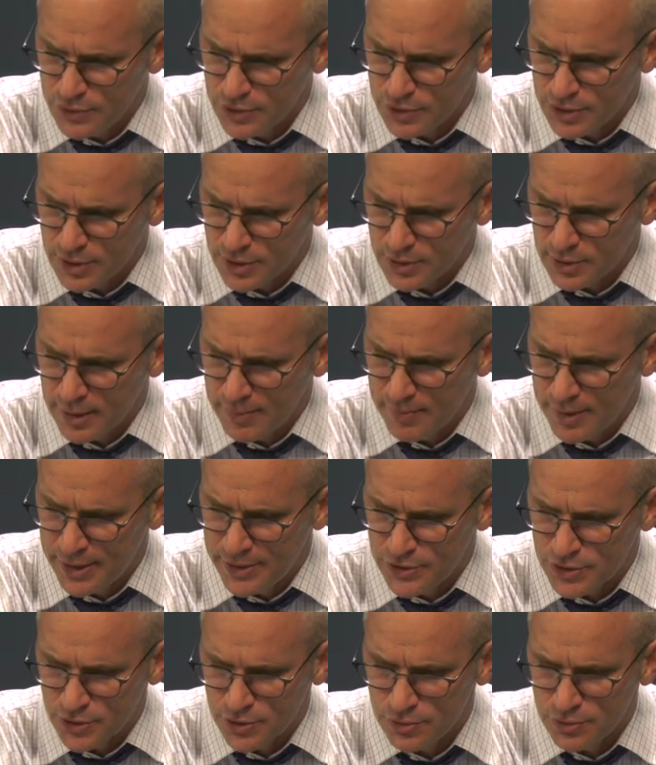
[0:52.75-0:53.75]
Just that
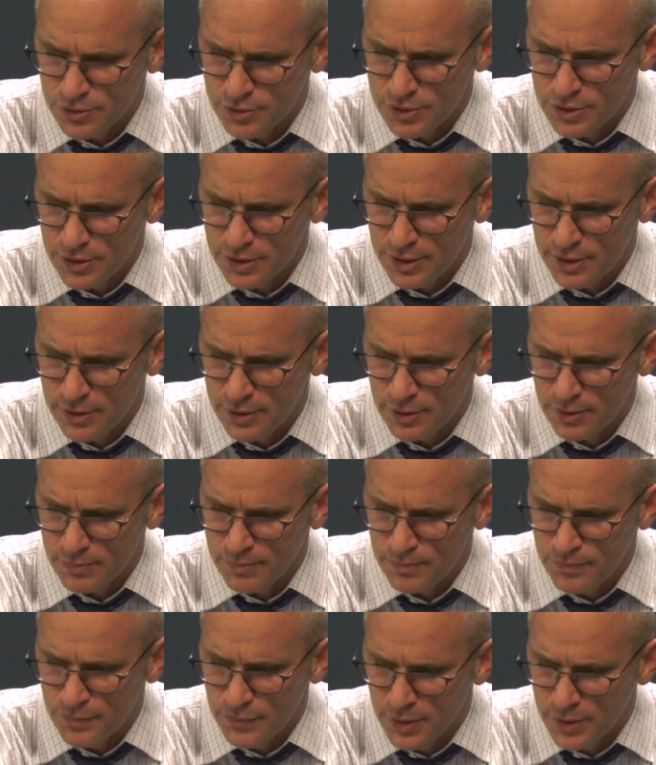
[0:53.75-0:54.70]
many students in here